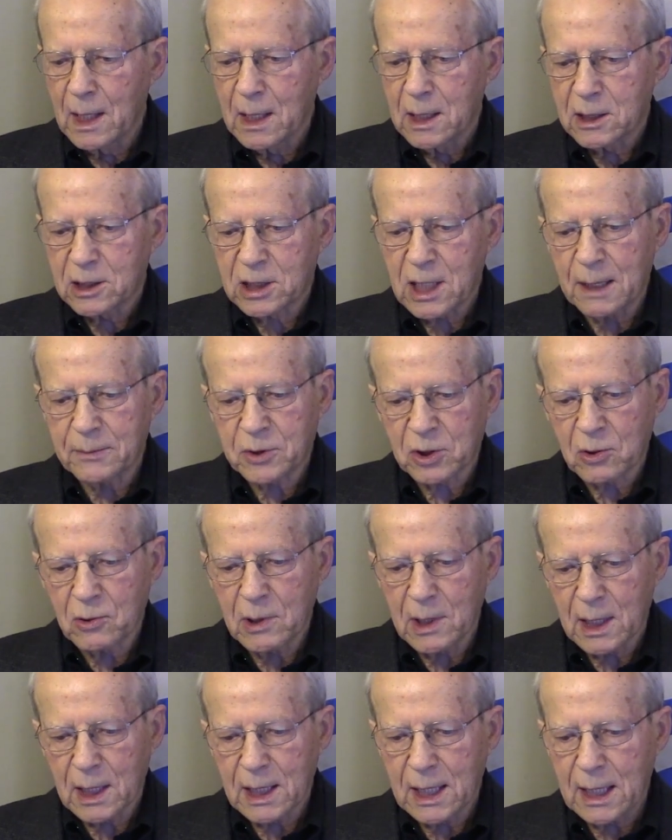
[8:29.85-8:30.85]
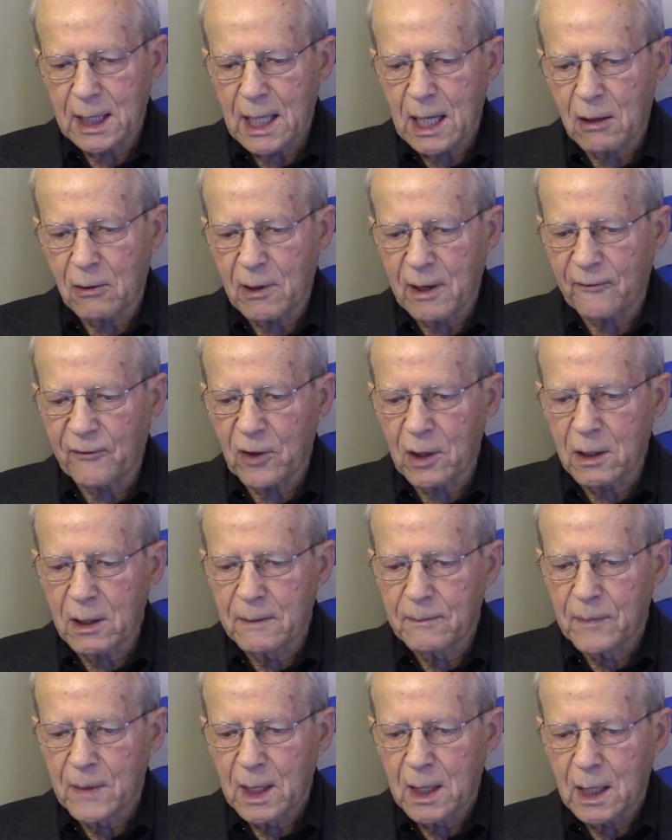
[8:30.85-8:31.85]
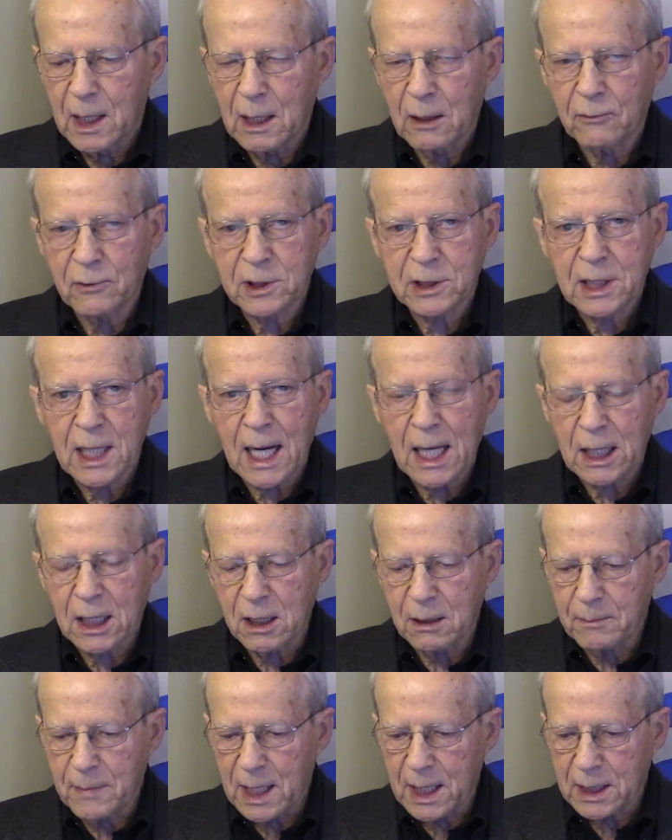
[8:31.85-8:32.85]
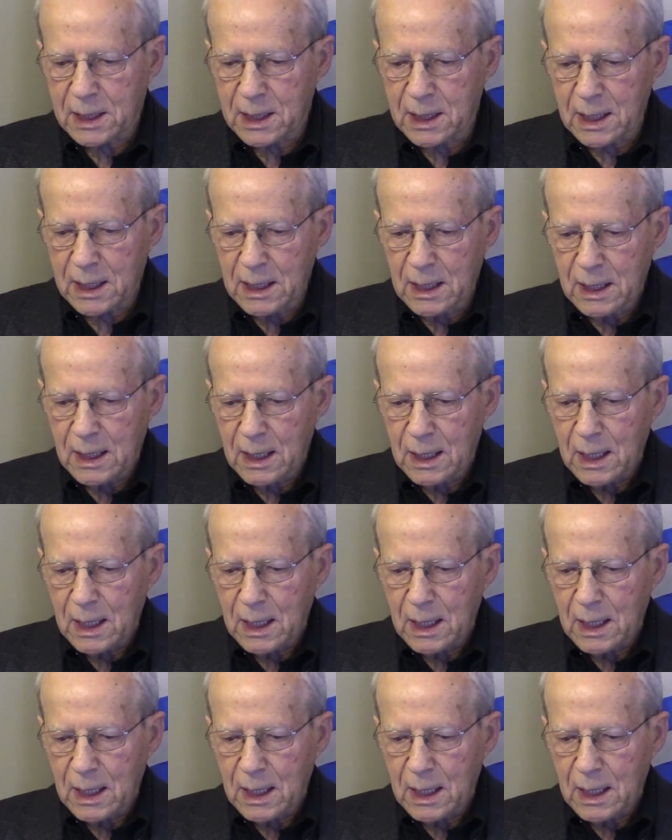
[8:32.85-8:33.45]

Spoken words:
Subsequently, however, it was documented